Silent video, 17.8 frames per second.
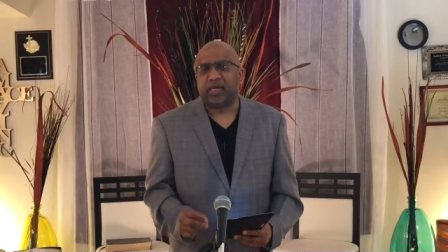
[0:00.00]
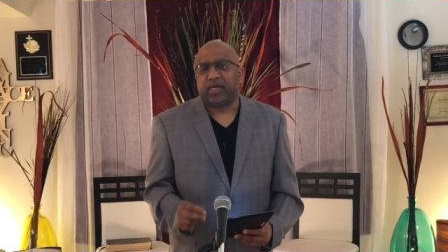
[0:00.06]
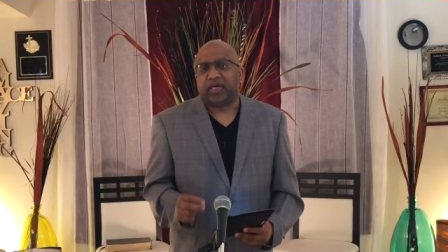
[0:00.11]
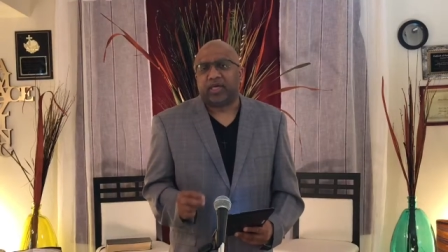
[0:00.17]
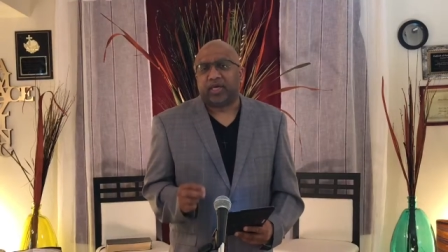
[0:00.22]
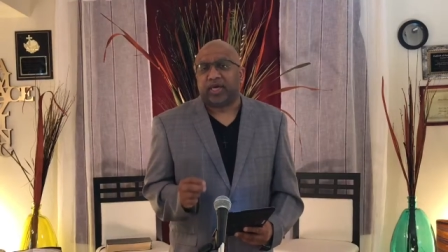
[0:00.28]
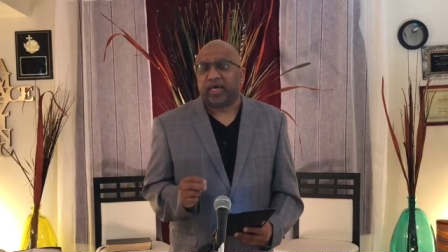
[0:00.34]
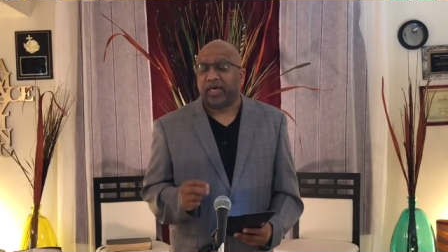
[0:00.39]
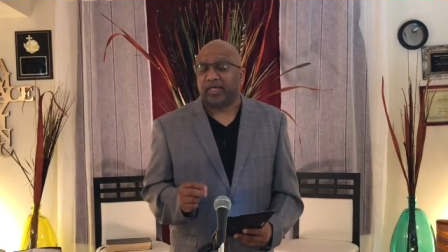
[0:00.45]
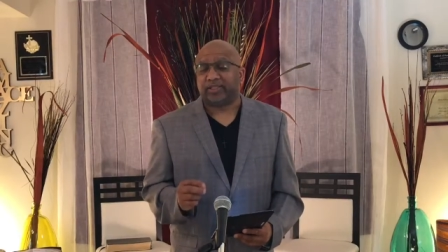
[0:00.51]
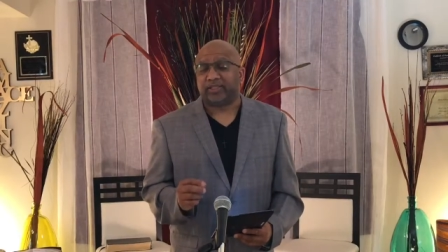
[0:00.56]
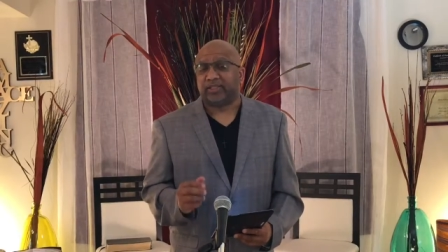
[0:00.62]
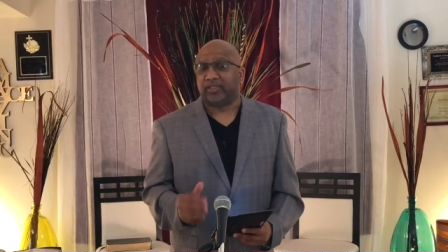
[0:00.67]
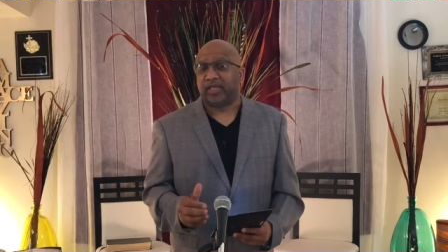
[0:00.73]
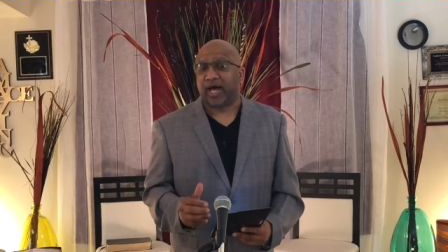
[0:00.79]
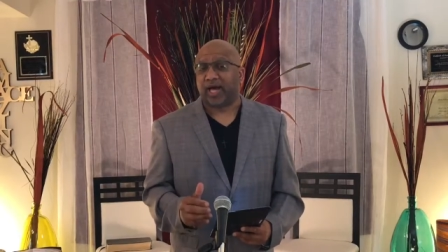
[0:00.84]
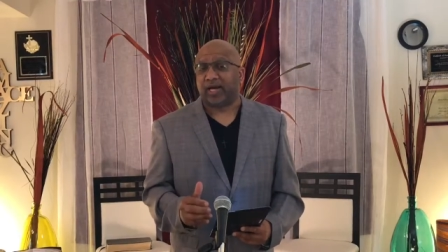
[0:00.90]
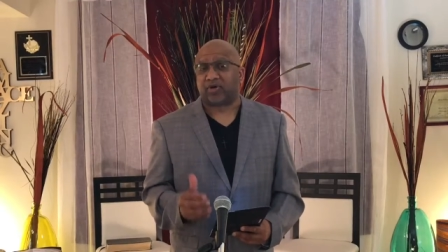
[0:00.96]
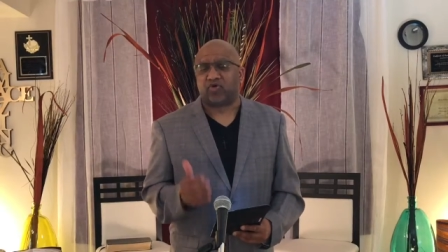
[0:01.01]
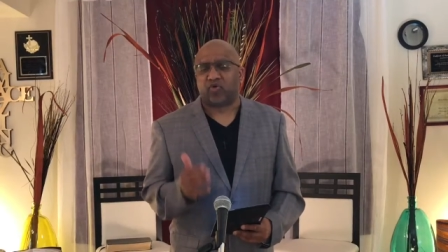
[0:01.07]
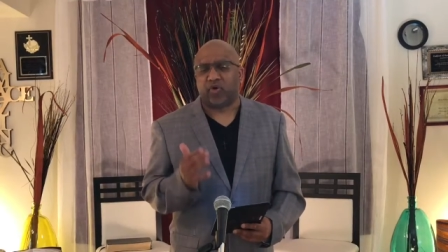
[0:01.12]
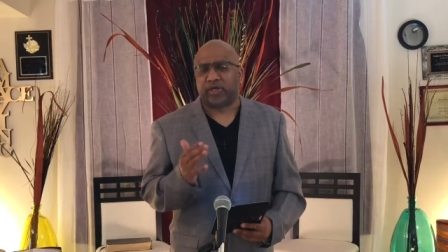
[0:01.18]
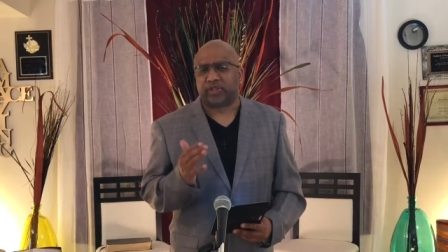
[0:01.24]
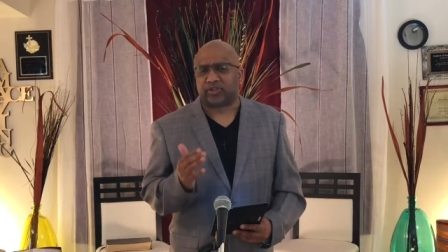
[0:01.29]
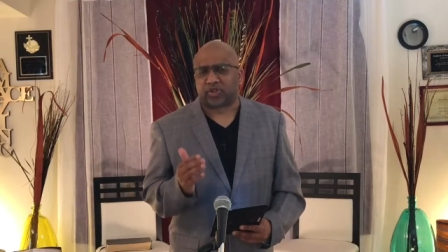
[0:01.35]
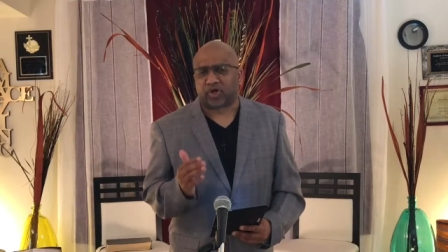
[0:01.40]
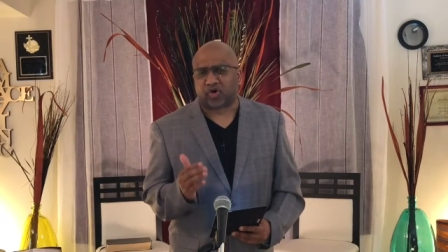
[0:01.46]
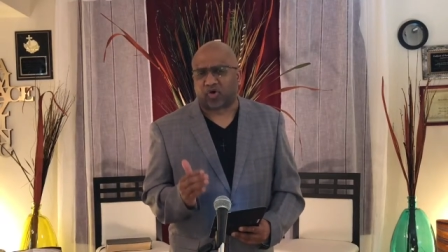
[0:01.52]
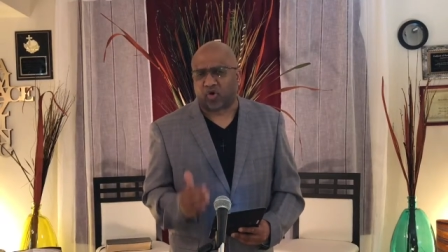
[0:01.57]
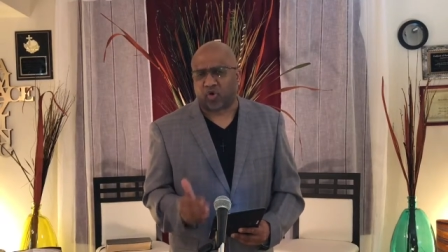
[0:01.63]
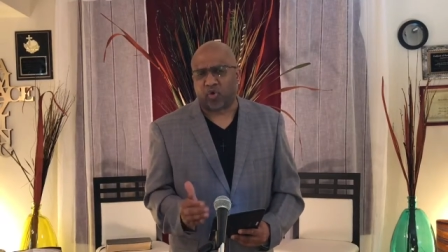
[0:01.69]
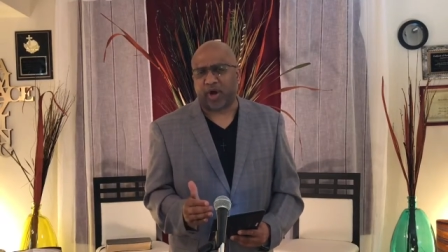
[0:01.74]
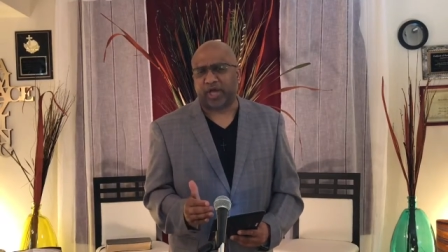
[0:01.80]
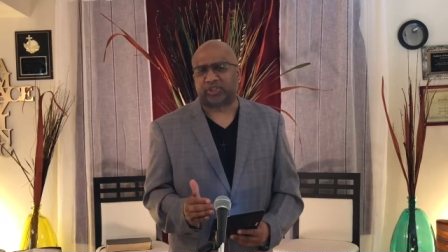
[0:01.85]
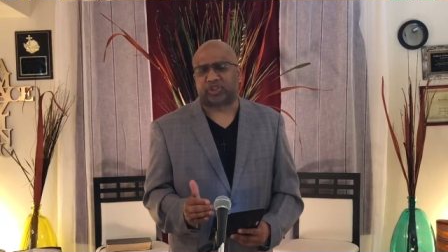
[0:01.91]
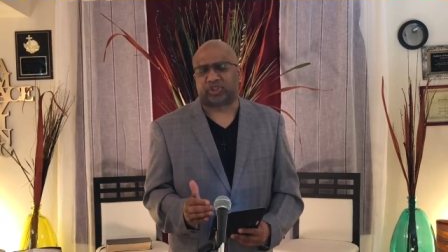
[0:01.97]
He is not going to
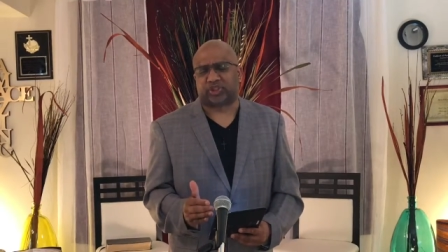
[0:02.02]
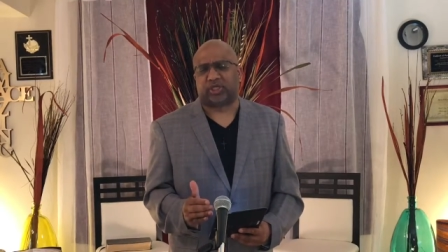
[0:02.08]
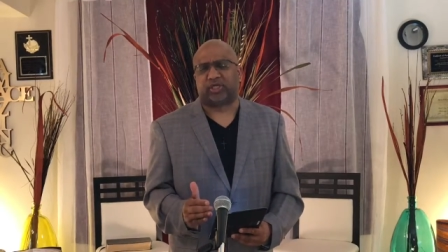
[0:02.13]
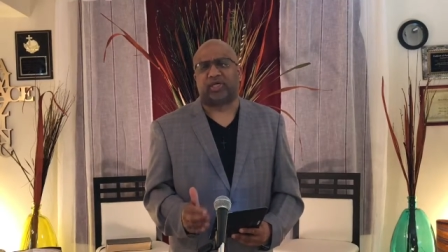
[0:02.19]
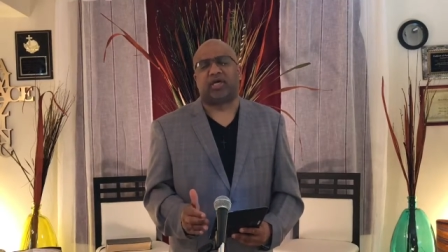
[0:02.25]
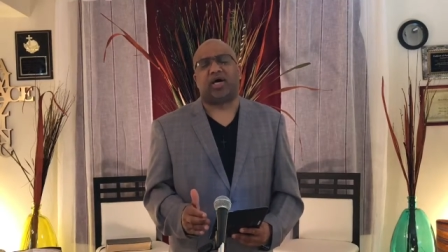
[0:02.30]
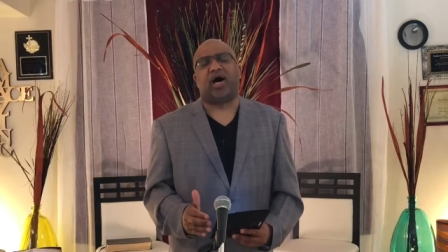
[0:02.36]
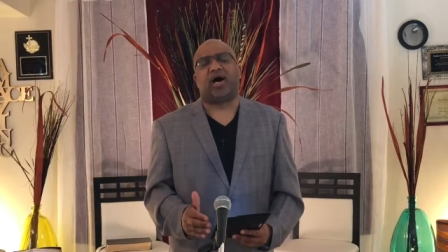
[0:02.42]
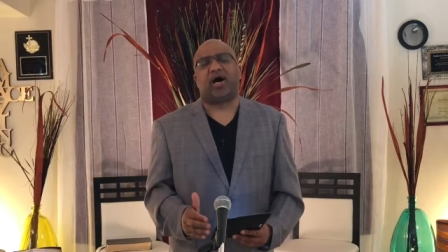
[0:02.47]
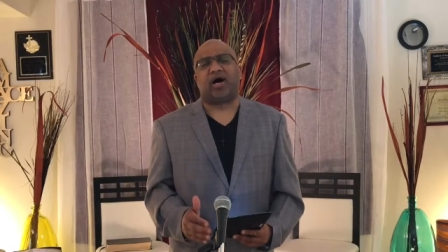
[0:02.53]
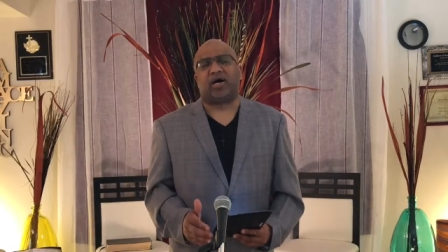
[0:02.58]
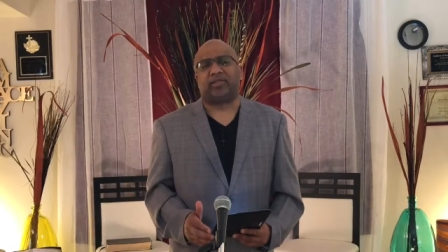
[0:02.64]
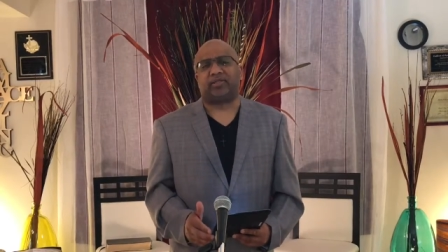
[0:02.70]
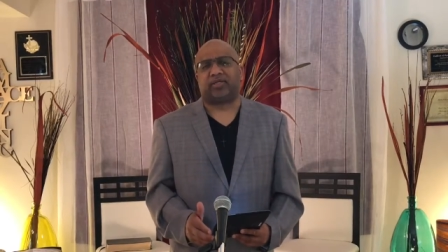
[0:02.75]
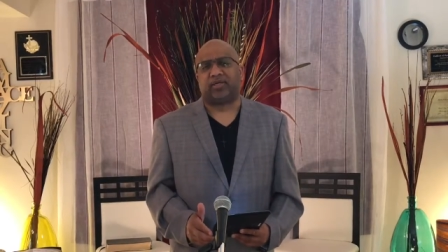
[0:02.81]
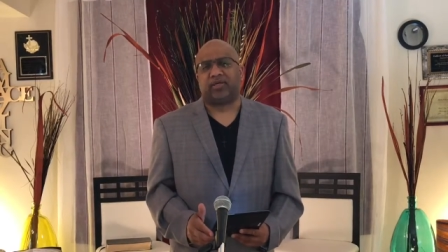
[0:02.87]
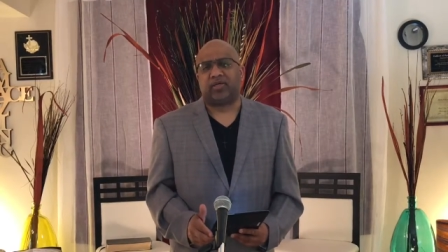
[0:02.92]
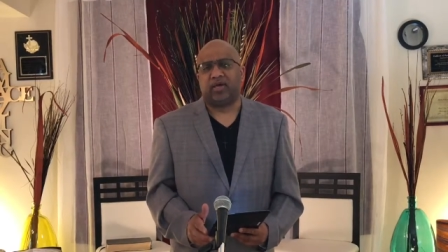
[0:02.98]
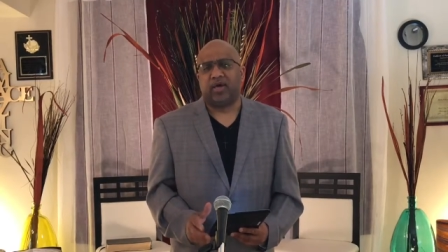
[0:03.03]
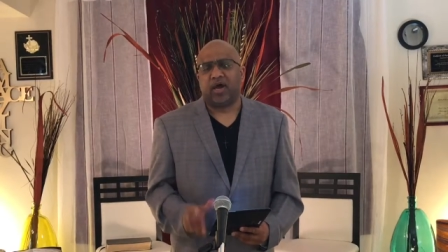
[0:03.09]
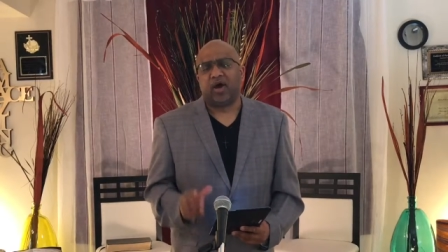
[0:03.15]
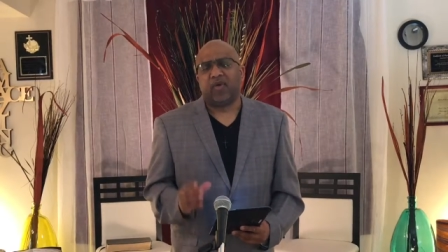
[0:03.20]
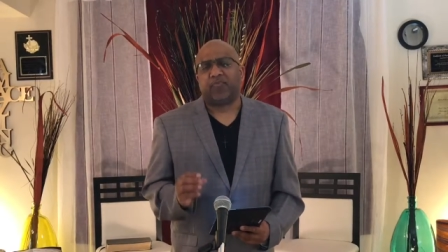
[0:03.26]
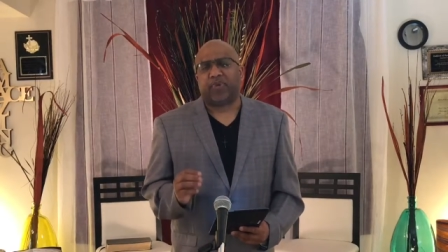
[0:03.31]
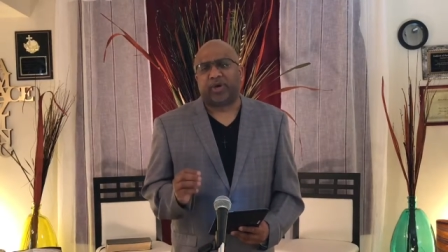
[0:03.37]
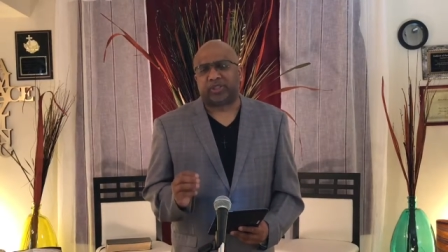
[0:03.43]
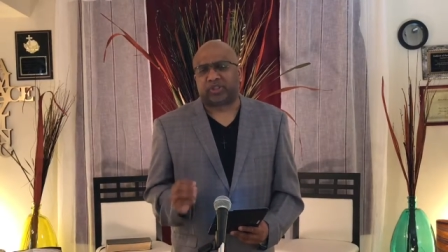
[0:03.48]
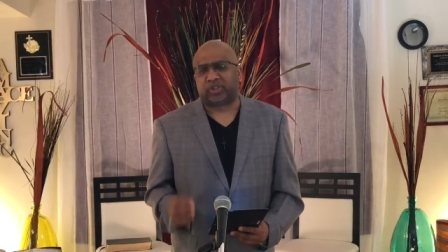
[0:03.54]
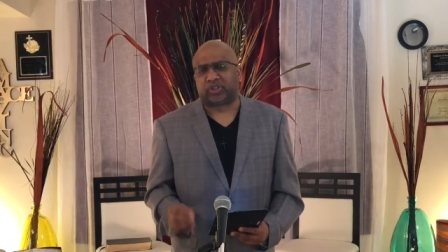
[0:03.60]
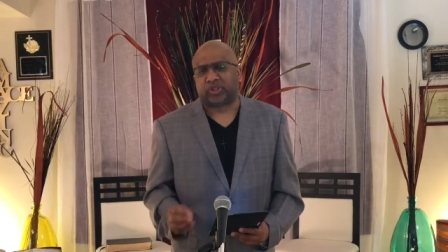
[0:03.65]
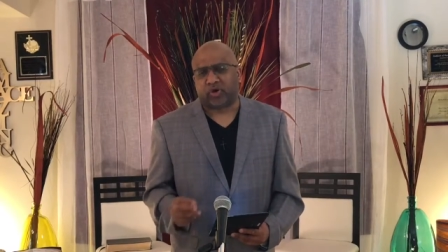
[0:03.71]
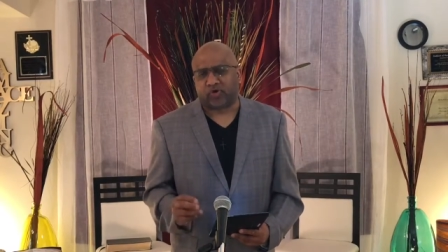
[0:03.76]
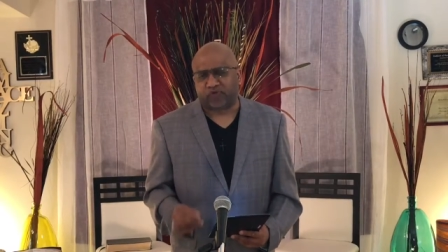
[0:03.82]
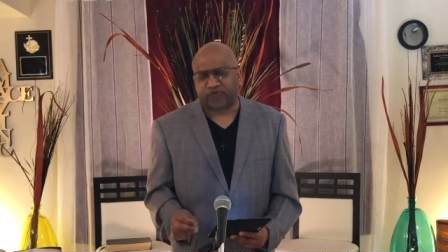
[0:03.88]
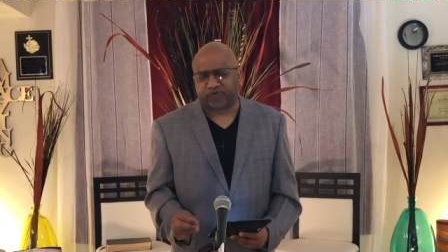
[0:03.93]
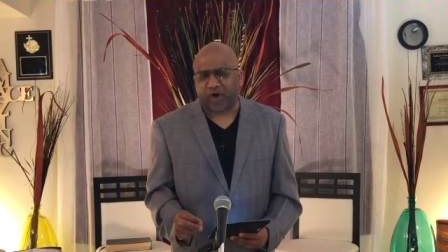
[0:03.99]
question God, but
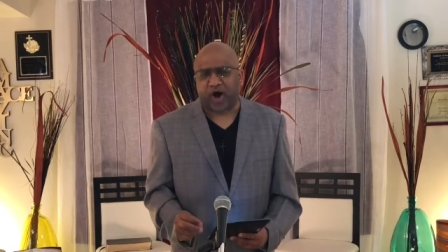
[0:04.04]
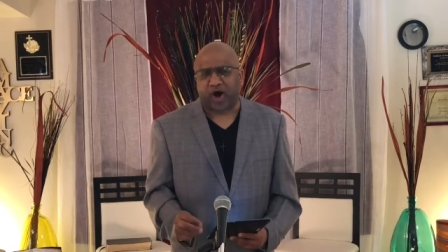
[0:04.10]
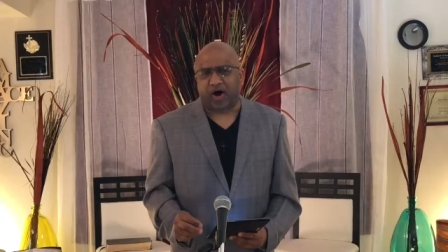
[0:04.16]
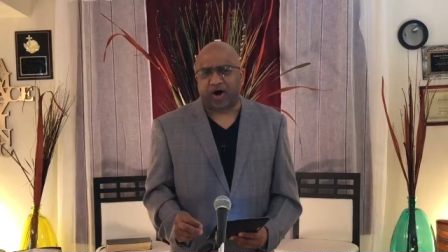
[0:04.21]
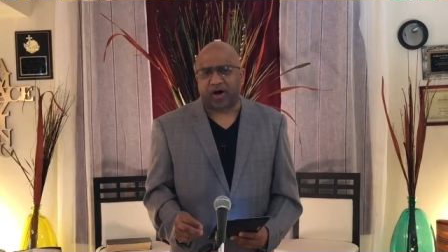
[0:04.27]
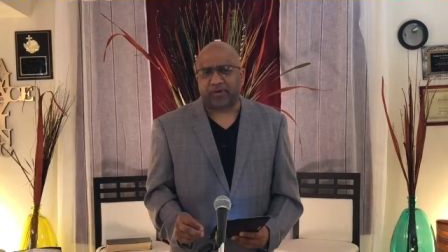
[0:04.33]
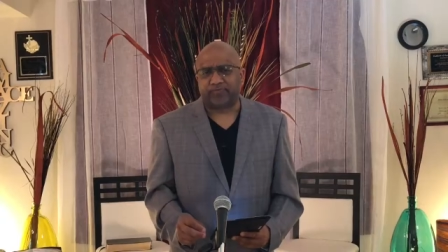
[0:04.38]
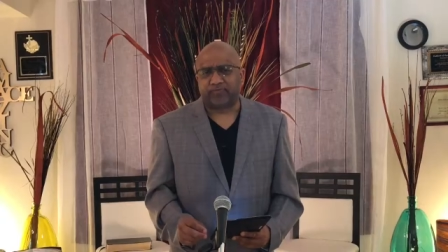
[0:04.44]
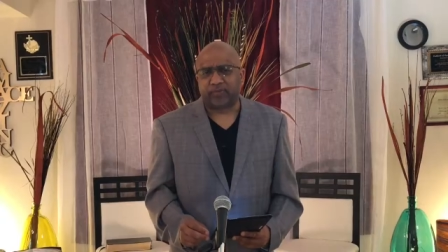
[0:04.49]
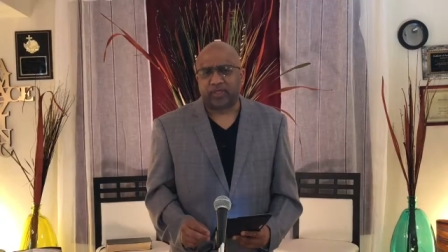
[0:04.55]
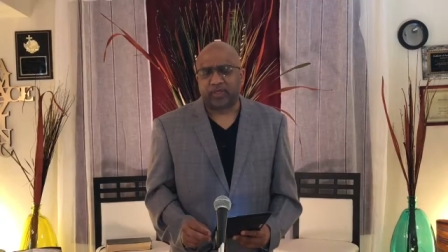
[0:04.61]
so far,